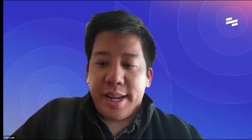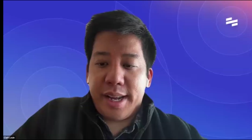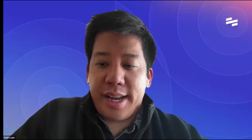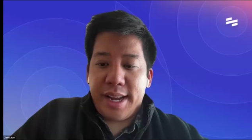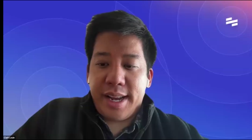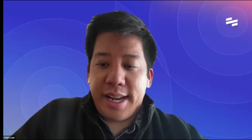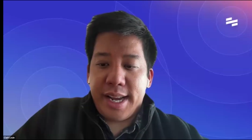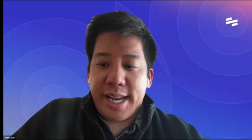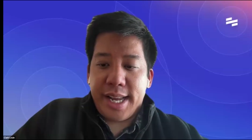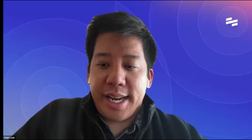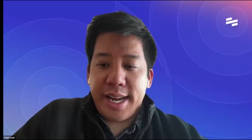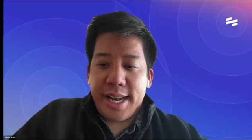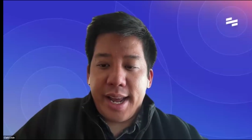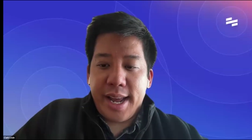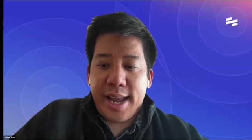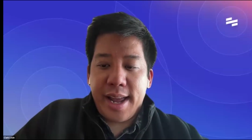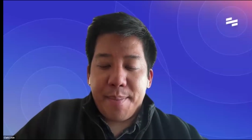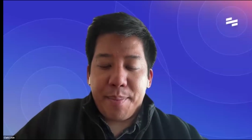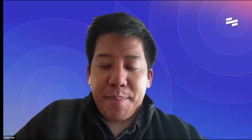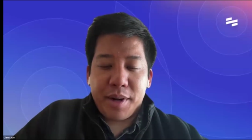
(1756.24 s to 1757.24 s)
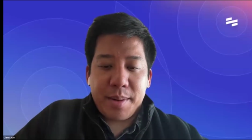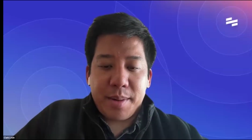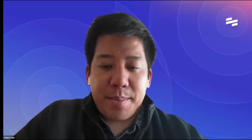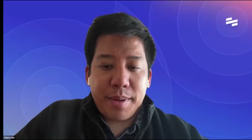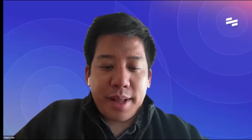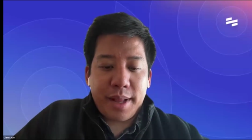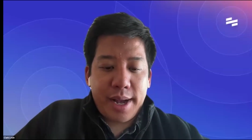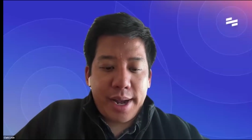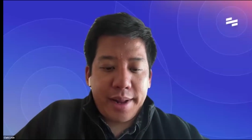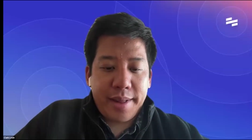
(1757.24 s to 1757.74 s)
In HIPAA
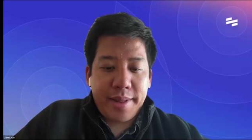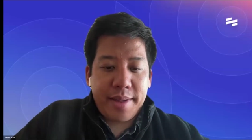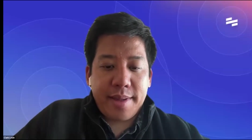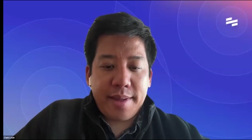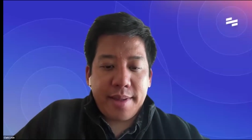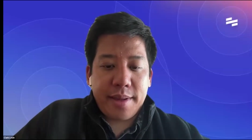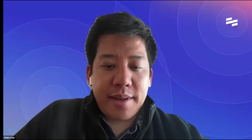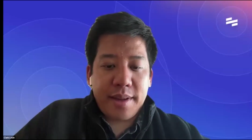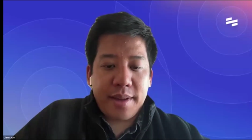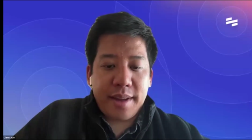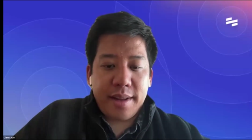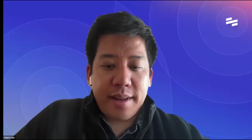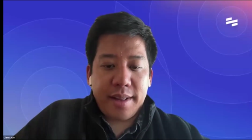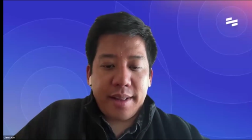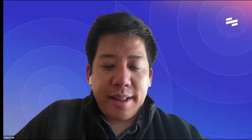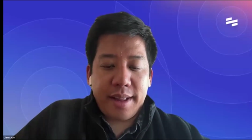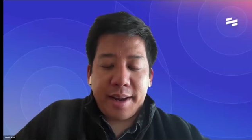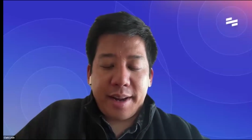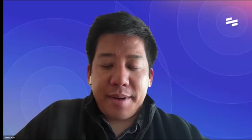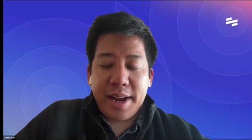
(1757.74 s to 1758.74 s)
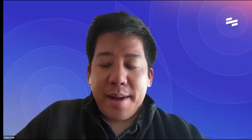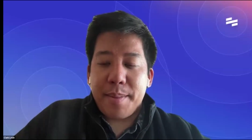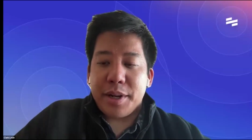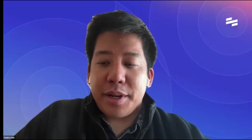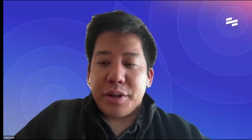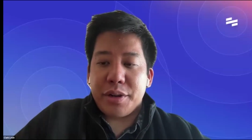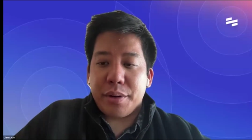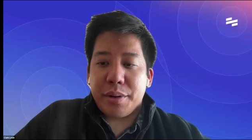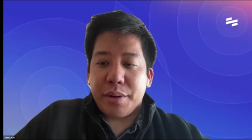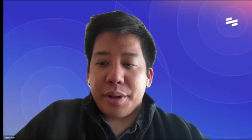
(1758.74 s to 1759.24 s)
compliance, like I
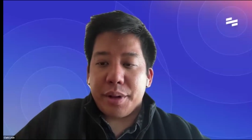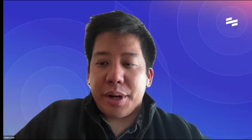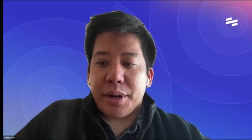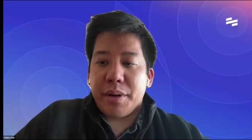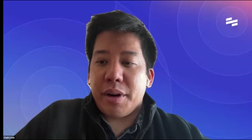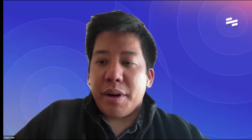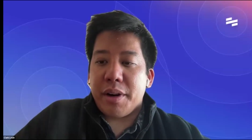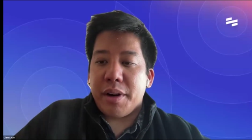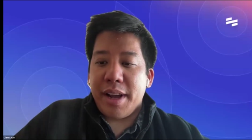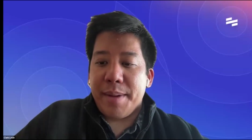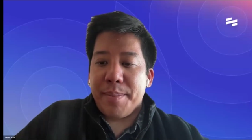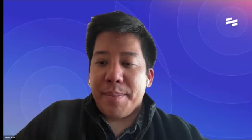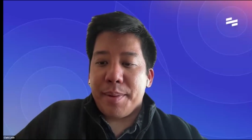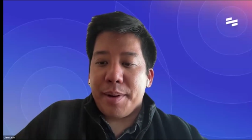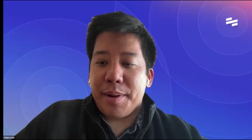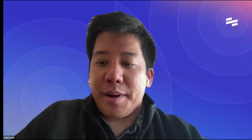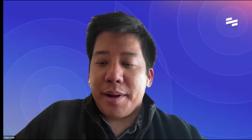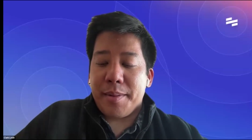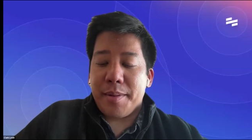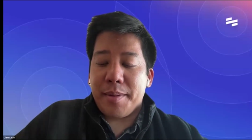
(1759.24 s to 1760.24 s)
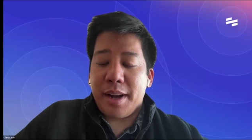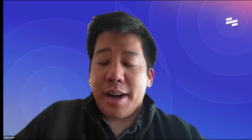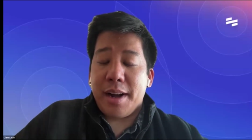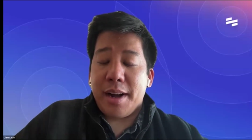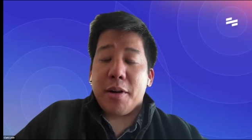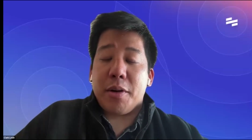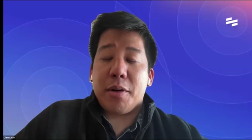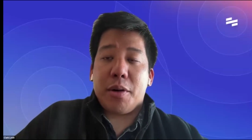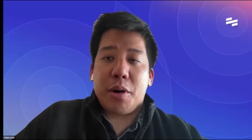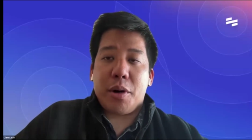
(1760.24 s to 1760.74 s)
mentioned earlier,
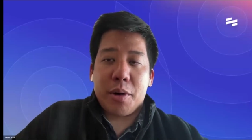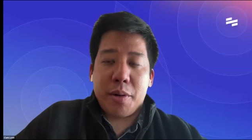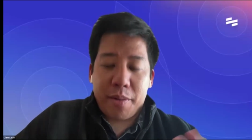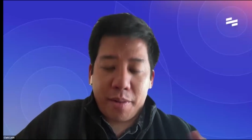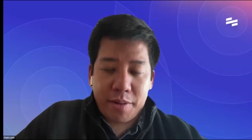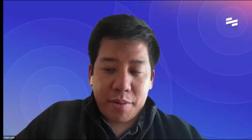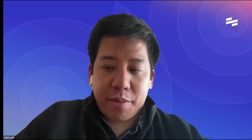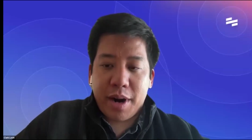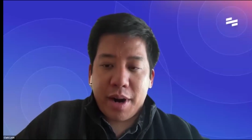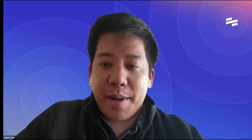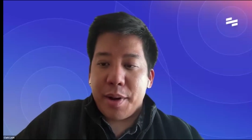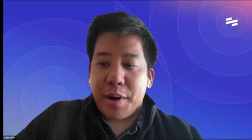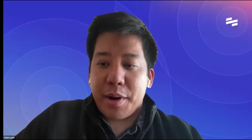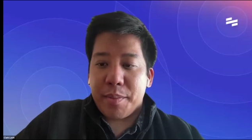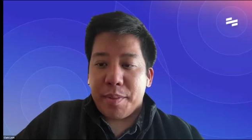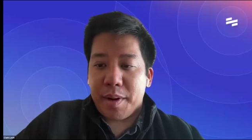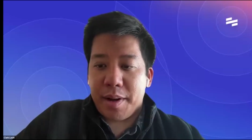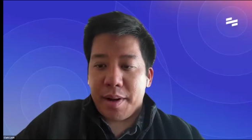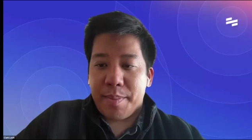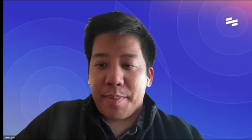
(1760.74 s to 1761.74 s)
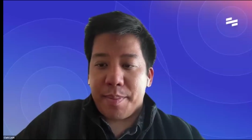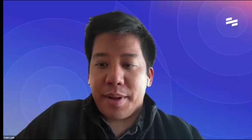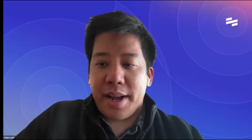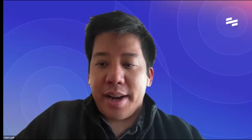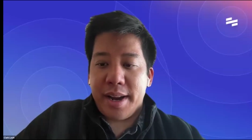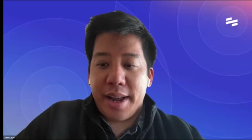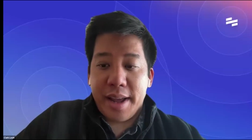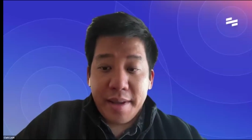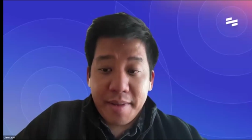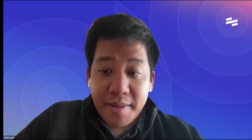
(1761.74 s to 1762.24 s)
our Scribe Enterprise
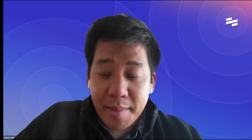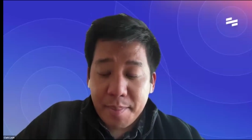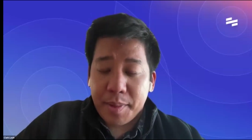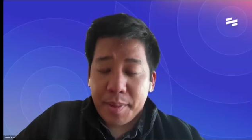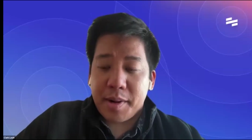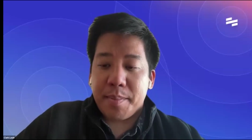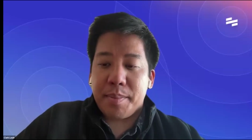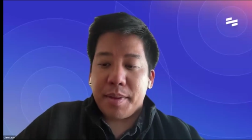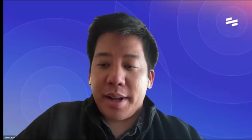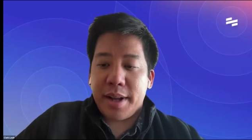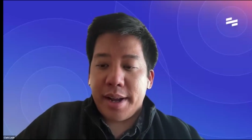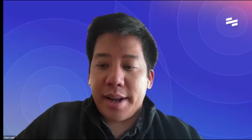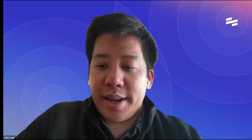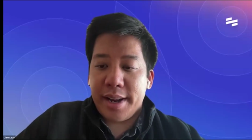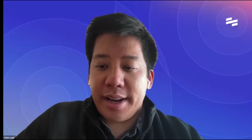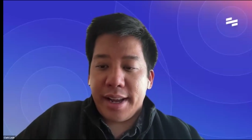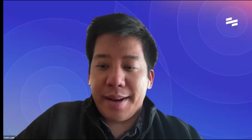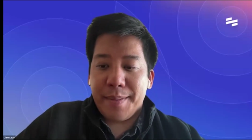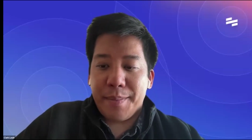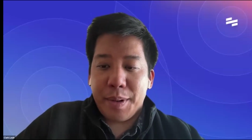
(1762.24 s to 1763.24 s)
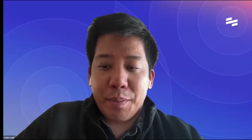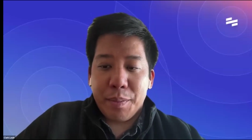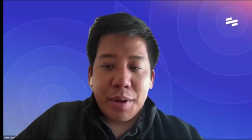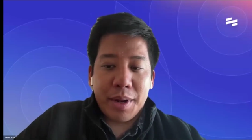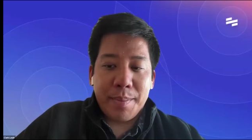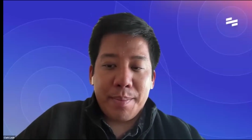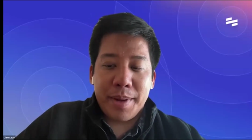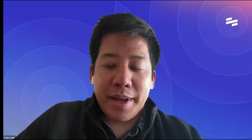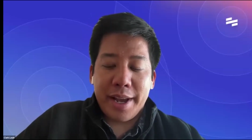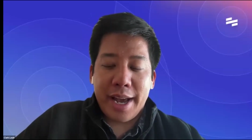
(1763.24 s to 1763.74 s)
plan is HIPAA compliant, and we
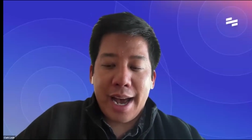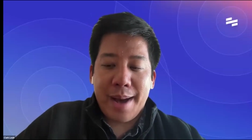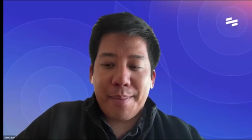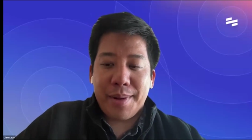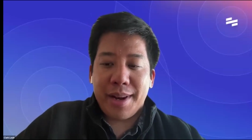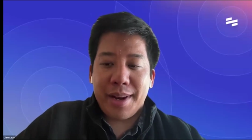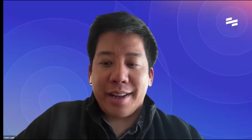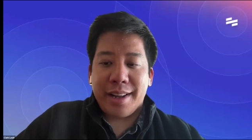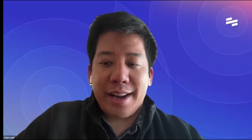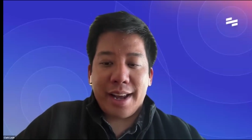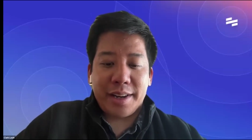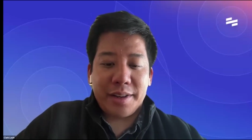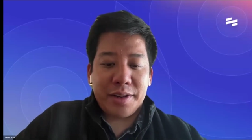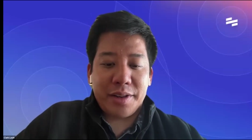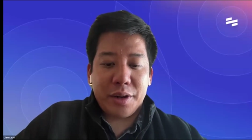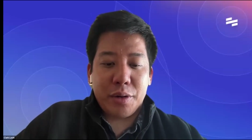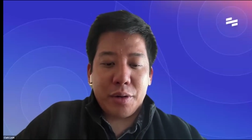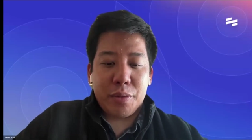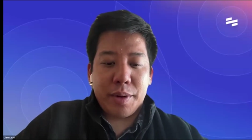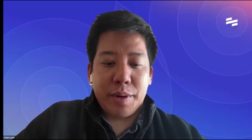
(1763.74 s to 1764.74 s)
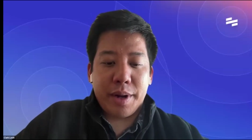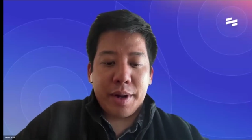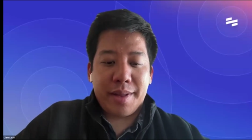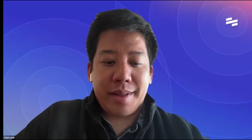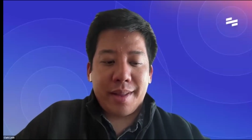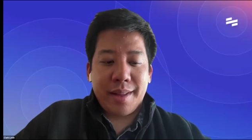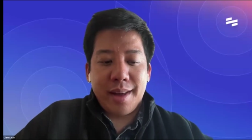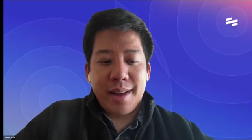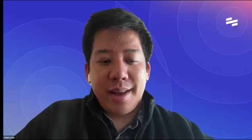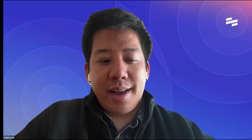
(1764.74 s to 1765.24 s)
would be happy to connect you
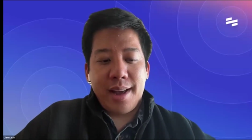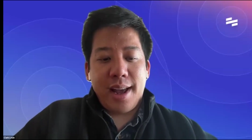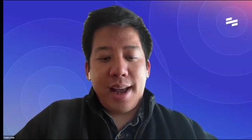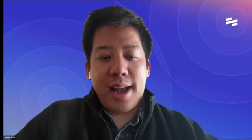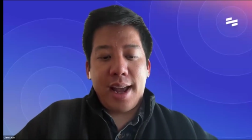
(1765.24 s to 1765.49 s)
with